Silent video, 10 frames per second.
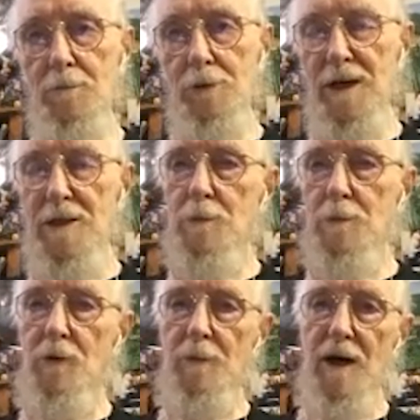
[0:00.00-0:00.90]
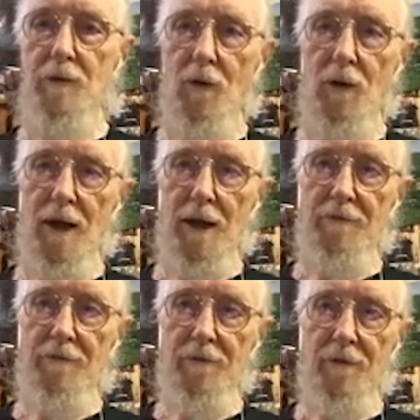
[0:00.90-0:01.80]
principle in my whole
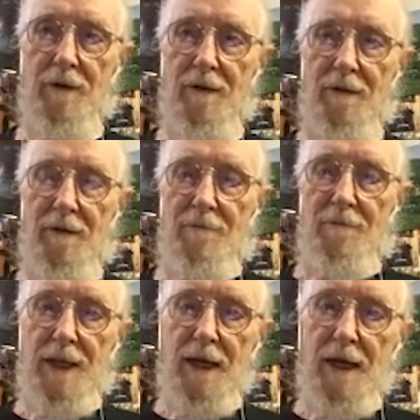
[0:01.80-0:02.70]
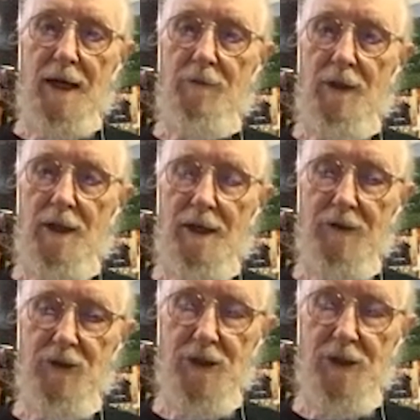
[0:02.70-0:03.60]
life. And the
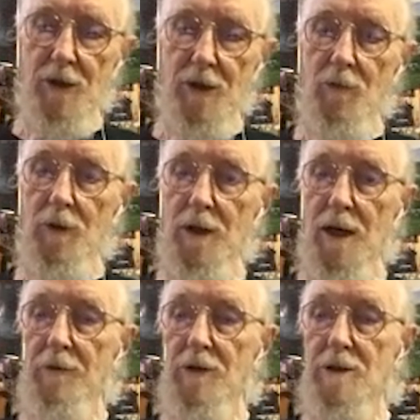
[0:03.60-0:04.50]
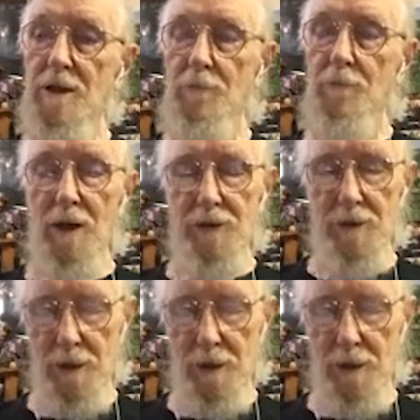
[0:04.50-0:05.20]
next year, when I was in Boston